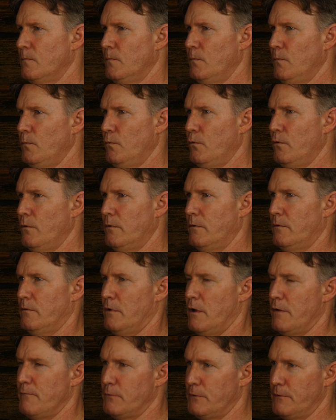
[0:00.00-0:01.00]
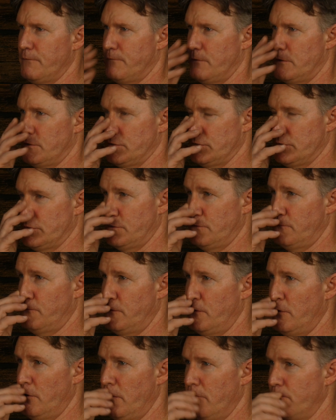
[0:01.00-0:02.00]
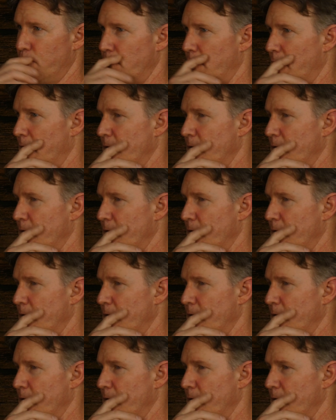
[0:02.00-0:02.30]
Right, hopefully he finishes this video off with